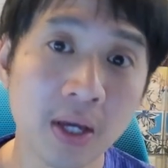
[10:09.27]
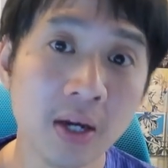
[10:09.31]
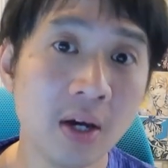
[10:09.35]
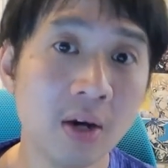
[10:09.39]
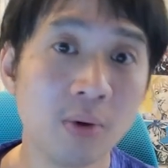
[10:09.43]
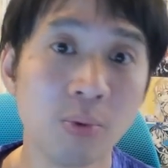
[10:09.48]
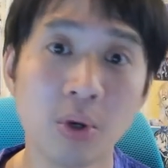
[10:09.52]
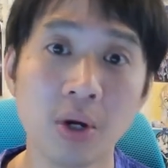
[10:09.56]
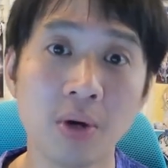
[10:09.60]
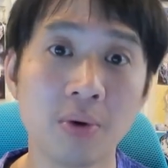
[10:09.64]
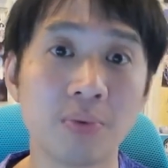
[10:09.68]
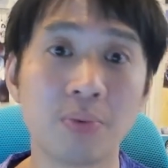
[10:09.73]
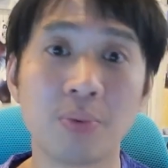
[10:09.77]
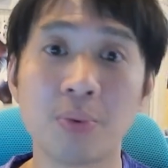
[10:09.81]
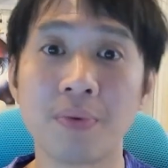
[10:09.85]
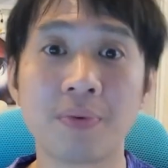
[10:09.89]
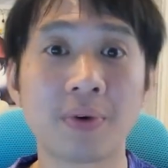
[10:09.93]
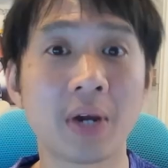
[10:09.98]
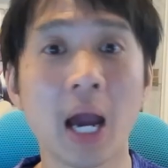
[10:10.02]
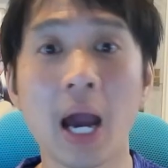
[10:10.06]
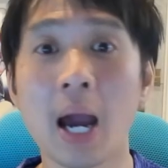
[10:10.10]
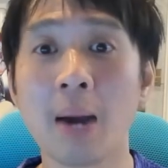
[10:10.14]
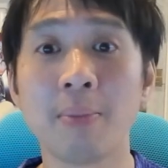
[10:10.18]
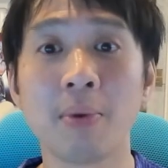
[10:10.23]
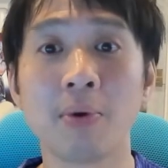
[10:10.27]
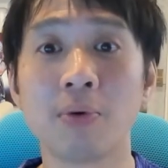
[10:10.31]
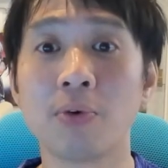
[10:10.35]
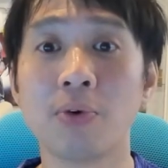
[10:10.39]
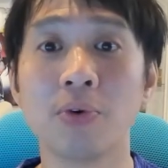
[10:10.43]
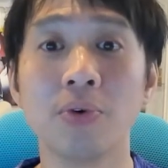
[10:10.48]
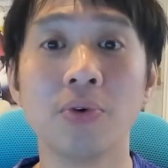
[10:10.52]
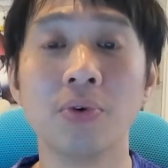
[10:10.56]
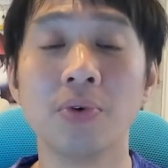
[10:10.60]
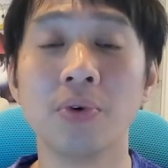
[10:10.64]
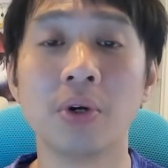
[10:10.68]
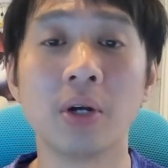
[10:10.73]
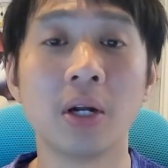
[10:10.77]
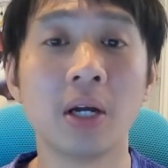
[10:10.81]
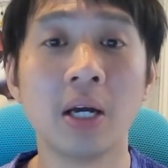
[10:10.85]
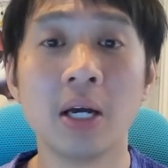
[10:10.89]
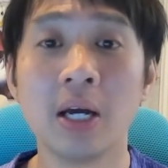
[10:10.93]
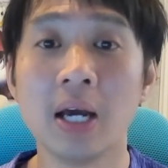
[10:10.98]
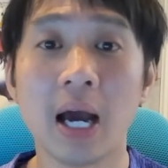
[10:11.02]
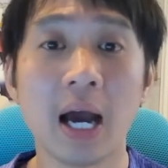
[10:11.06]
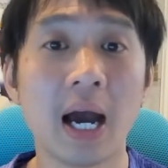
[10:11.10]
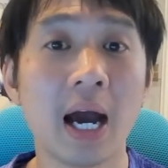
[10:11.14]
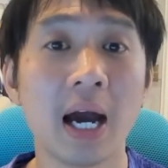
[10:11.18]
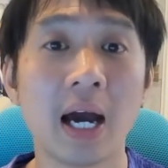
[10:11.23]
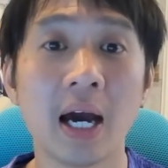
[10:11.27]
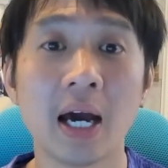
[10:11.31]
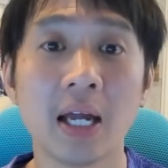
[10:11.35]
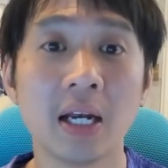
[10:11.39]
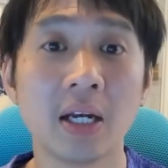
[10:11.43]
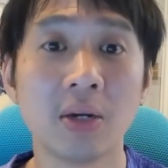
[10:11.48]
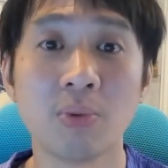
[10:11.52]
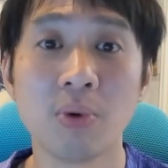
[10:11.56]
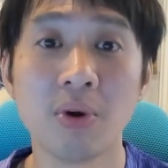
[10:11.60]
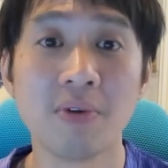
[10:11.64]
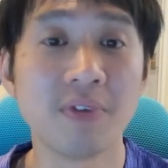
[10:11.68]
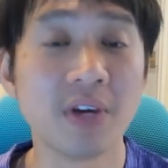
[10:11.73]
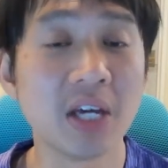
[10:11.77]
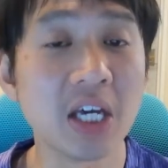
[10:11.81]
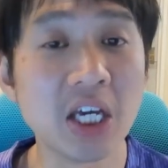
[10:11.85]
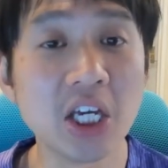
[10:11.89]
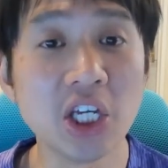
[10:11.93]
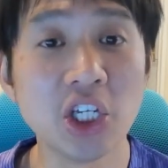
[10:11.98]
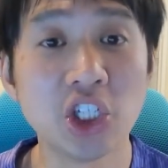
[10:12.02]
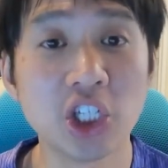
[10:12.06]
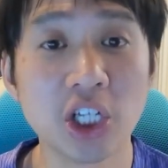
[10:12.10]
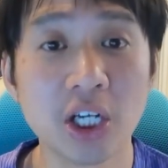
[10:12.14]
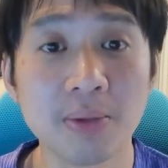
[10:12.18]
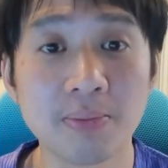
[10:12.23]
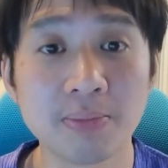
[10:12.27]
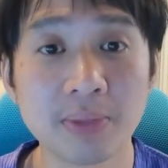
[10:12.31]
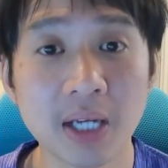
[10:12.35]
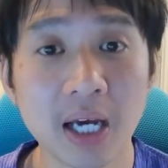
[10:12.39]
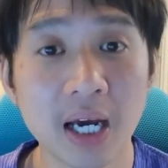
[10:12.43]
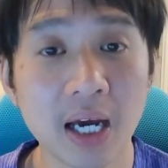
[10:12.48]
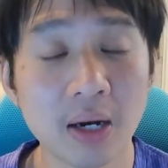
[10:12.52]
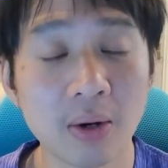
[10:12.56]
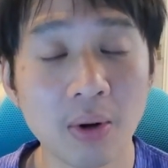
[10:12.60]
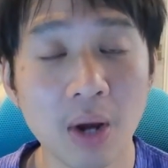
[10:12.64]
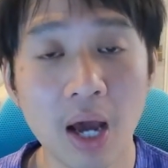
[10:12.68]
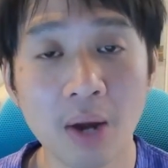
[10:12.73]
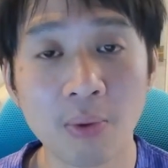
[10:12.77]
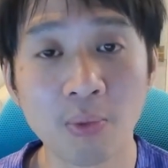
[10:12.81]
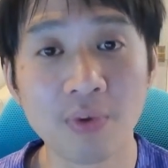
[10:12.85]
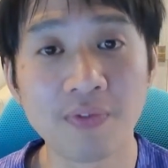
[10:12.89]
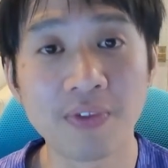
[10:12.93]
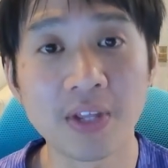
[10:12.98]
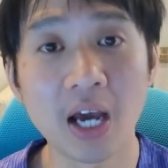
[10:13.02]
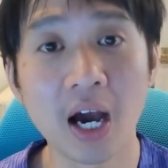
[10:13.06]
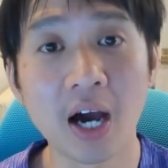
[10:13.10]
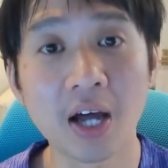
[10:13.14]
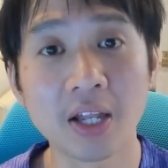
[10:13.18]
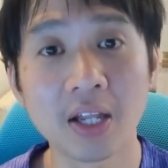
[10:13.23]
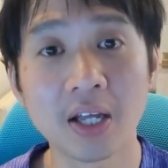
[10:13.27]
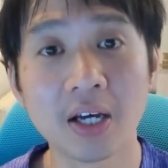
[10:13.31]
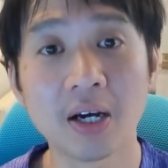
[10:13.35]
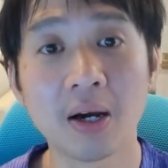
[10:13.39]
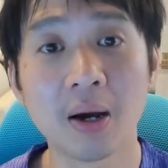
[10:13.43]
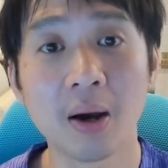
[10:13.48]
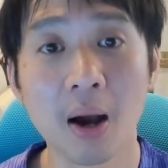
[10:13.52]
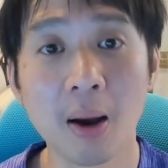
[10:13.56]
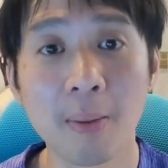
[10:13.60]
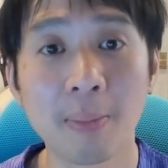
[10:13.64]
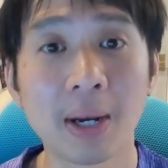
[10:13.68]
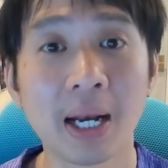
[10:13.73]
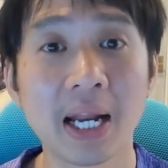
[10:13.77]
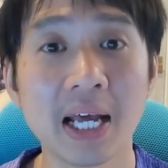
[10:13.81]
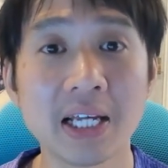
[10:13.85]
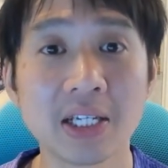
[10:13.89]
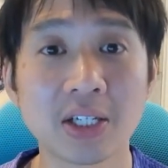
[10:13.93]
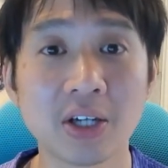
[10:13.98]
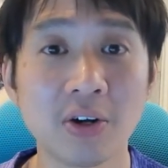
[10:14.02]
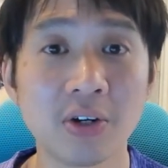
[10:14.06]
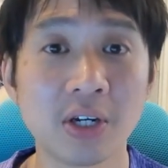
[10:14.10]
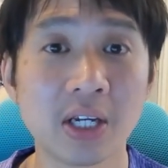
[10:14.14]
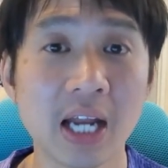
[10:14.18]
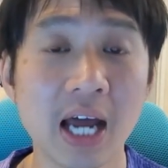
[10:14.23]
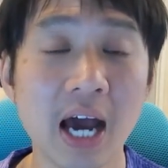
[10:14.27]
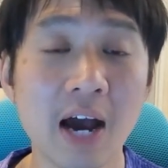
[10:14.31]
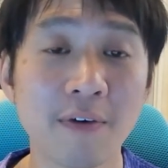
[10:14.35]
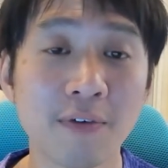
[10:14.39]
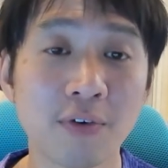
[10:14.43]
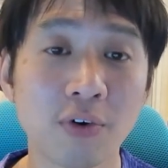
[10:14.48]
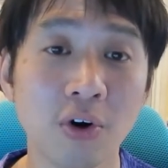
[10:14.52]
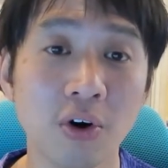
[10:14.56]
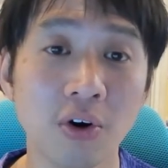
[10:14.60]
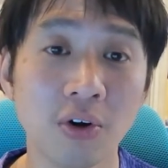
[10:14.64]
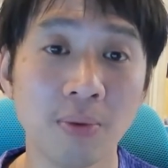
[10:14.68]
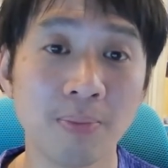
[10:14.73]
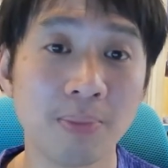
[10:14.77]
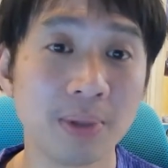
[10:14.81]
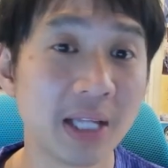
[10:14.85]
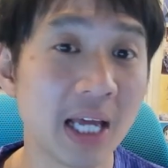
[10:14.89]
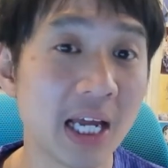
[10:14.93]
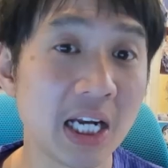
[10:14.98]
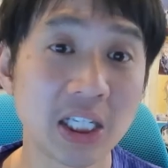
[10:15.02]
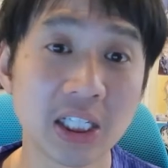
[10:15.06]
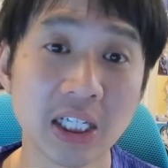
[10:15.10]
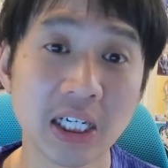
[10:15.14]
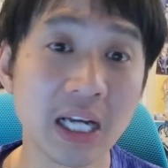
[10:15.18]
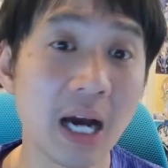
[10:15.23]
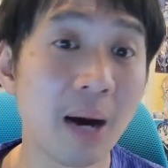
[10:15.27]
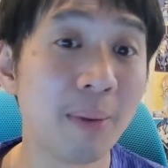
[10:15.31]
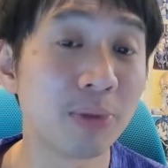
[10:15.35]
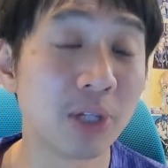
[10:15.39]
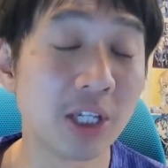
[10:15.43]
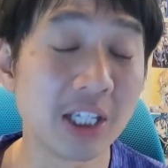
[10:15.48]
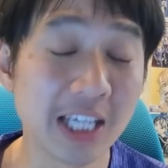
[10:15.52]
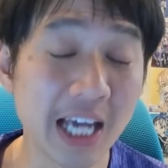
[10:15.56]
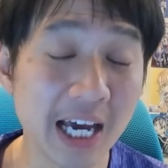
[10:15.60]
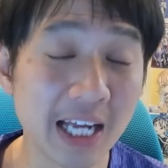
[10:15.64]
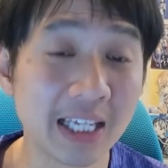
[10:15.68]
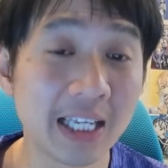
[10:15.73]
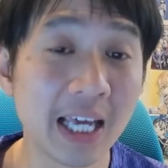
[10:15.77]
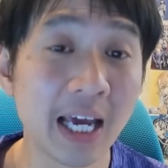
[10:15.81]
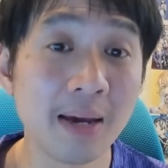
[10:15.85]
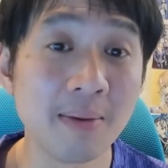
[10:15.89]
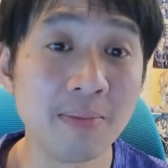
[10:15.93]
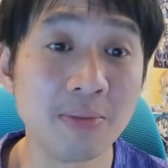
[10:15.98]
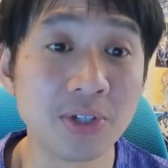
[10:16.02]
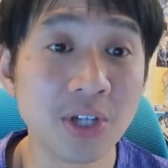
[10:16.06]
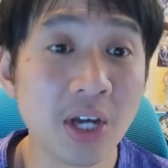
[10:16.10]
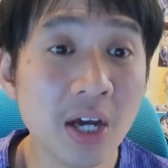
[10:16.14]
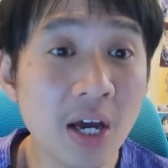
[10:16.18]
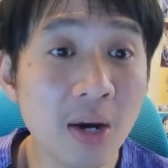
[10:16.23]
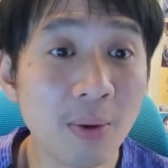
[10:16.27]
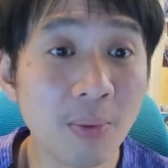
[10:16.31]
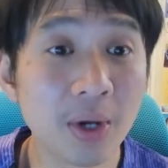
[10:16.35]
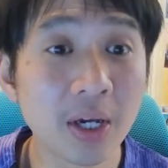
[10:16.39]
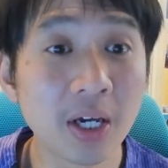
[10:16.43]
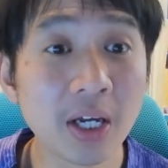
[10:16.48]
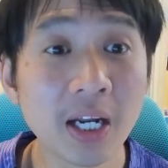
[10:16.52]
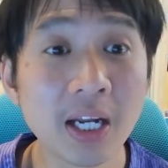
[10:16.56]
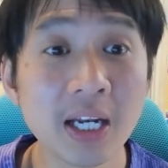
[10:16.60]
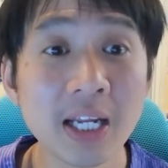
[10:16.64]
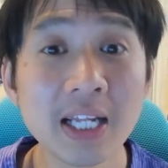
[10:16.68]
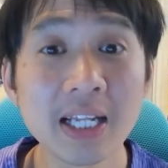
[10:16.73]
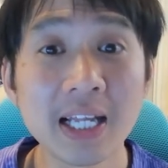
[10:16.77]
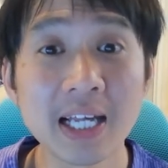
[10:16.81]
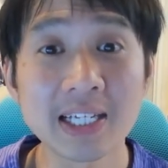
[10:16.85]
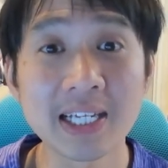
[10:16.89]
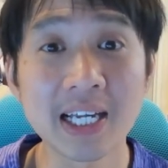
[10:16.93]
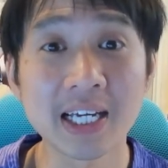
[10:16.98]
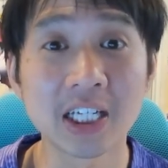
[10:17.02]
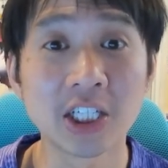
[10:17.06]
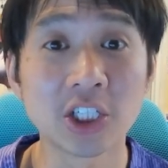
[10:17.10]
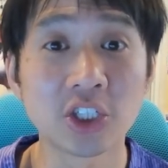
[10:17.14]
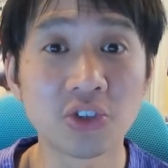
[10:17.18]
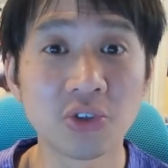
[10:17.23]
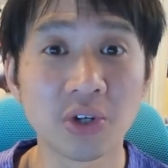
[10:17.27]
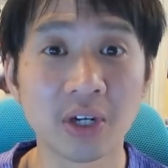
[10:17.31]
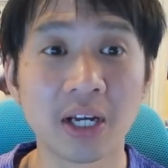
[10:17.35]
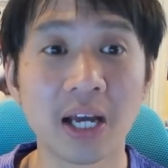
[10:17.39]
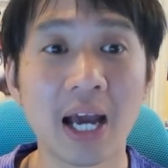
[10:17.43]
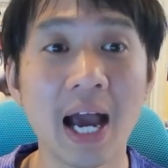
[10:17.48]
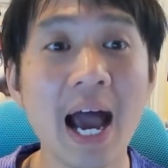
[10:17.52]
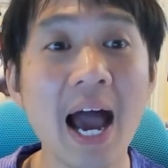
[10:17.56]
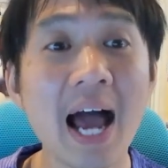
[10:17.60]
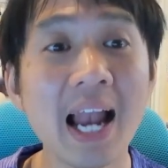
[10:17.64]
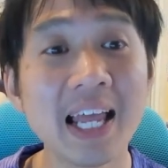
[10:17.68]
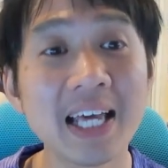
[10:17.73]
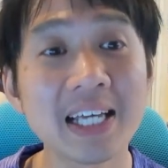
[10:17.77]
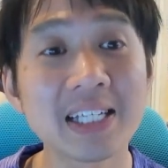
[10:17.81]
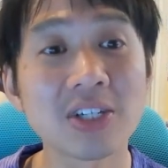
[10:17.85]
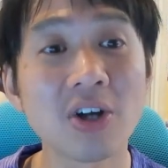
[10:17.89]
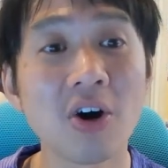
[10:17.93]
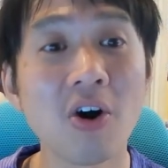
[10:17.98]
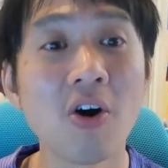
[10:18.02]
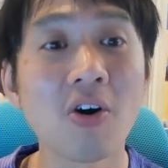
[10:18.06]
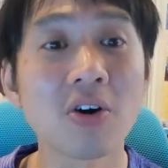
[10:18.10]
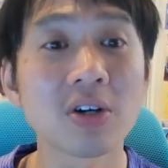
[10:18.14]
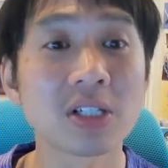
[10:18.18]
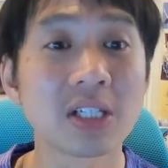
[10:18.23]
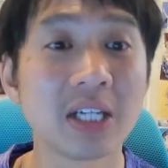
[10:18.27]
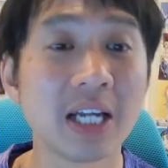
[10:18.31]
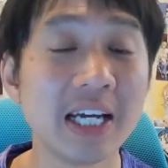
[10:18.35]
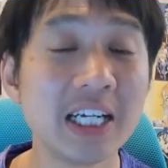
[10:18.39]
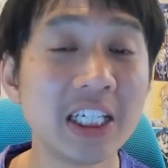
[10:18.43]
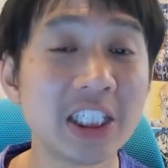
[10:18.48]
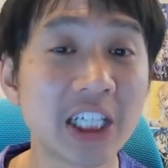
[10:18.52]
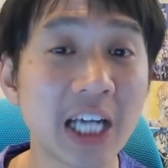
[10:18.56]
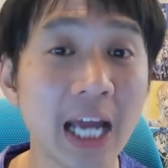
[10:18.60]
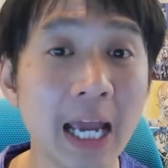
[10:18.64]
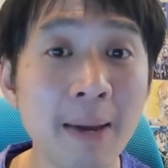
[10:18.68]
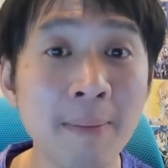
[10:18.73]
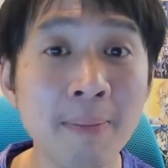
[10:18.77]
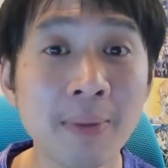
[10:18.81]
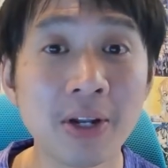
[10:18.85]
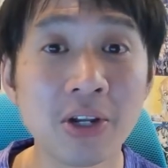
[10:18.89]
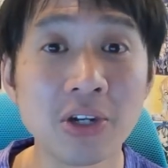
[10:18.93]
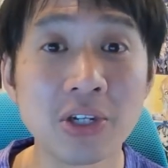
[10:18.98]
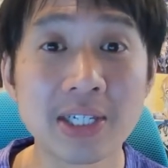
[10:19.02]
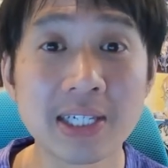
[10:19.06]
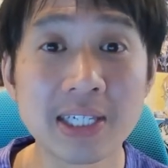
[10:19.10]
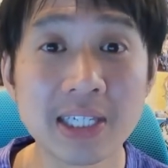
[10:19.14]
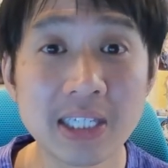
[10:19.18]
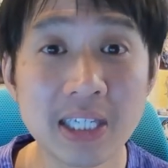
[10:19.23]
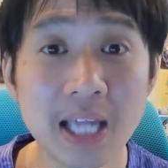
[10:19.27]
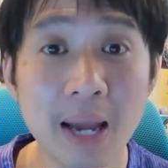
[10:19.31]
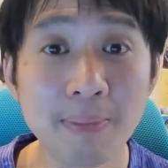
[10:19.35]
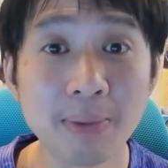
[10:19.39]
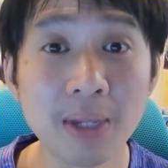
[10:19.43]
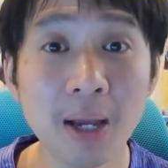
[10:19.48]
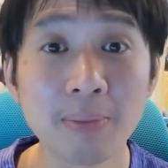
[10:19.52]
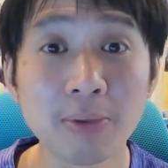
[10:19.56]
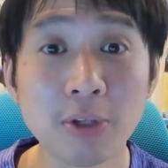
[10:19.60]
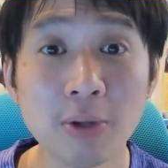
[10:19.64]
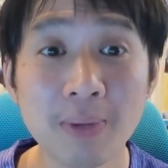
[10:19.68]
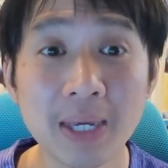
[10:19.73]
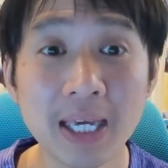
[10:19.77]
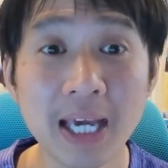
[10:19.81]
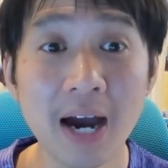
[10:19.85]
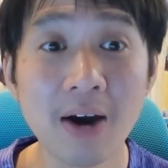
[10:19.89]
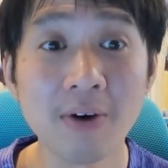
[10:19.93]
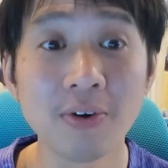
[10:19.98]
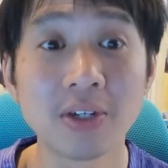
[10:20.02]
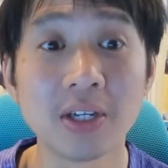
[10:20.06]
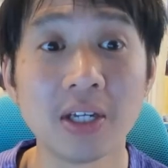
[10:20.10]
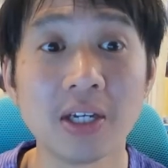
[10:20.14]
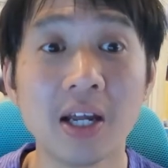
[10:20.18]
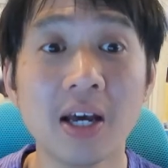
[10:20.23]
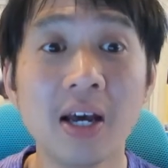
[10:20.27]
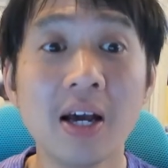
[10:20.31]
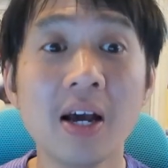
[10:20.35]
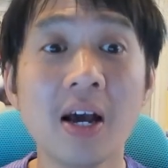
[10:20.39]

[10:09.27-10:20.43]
With Cameroon and with Egypt and with the other players going to the AFCON, potentially up to 10 games. We're going to need that second string. Alex Oxlade-Chamberlain stepped up to be counted.